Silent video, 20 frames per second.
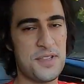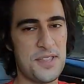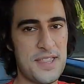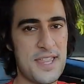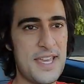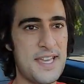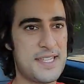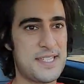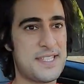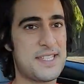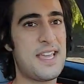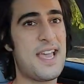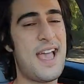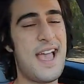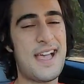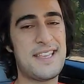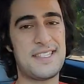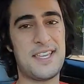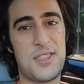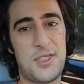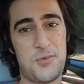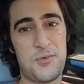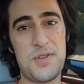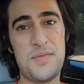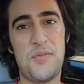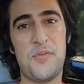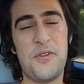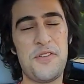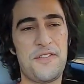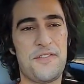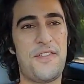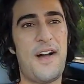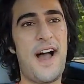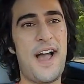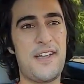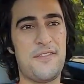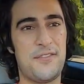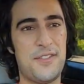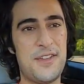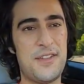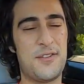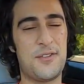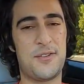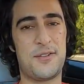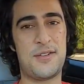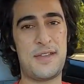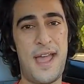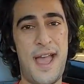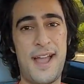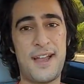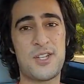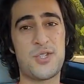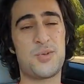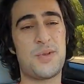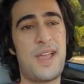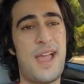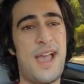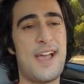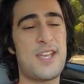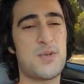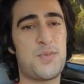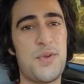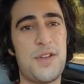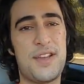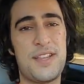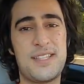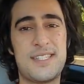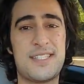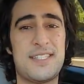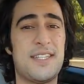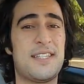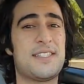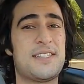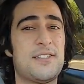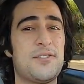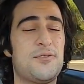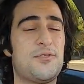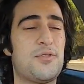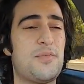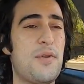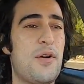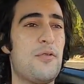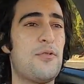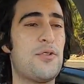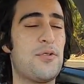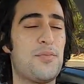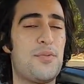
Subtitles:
this has a 3.5 liter naturally aspirated 6-cylinder motor